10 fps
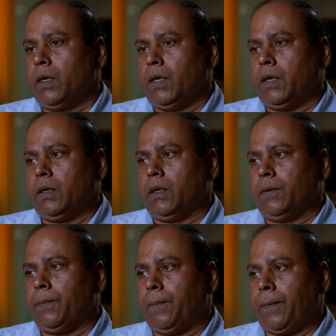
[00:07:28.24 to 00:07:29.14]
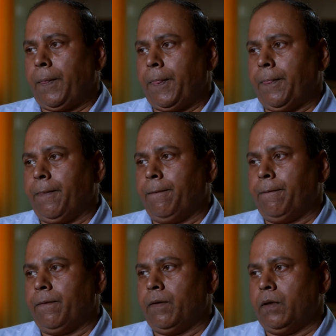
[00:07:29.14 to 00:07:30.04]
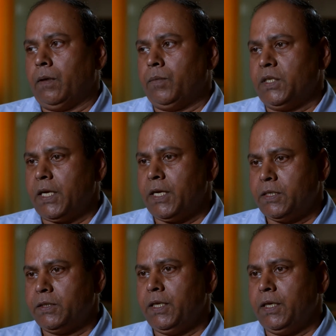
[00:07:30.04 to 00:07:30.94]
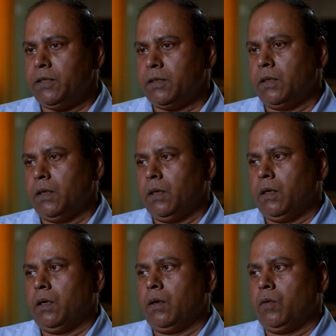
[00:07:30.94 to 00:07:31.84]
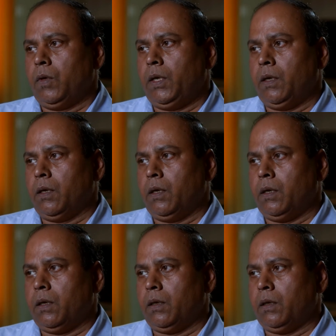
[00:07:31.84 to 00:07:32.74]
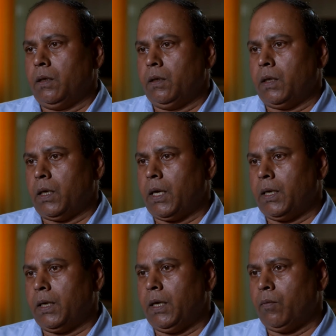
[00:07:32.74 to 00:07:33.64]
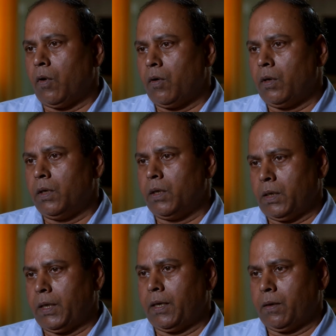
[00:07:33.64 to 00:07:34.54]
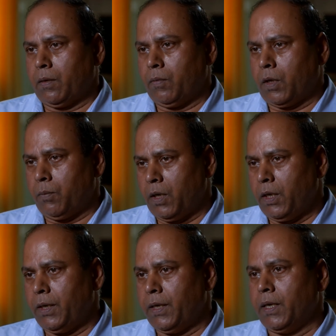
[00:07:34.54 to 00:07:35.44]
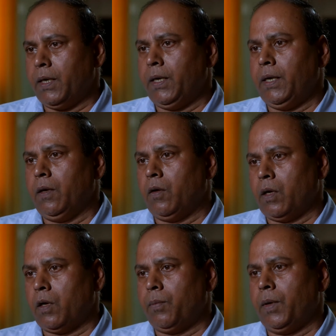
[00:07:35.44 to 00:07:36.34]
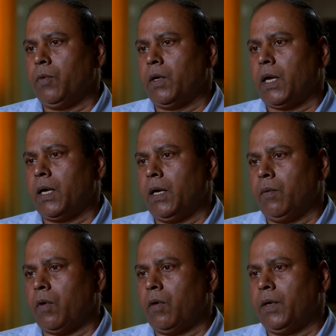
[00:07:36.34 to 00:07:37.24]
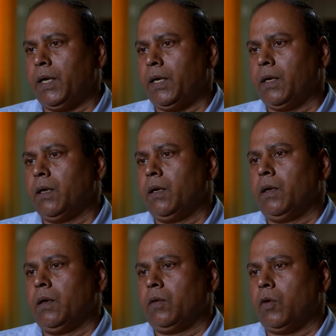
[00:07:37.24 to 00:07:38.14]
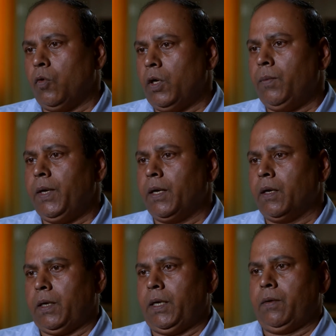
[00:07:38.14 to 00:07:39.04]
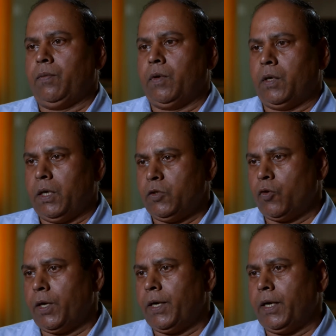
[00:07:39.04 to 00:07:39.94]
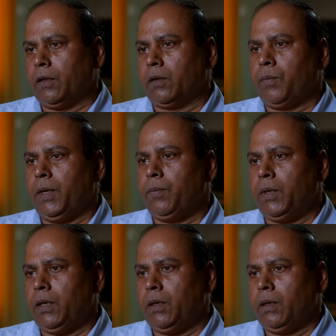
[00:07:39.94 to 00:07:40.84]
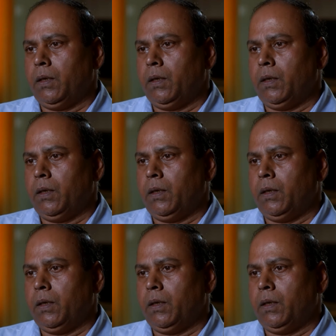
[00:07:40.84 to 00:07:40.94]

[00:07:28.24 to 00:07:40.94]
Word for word: And uh, mm, uh, besides this, we uh, are involved, uh, like uh, voluntarily all our people are involved in the well-being, like for educating the people.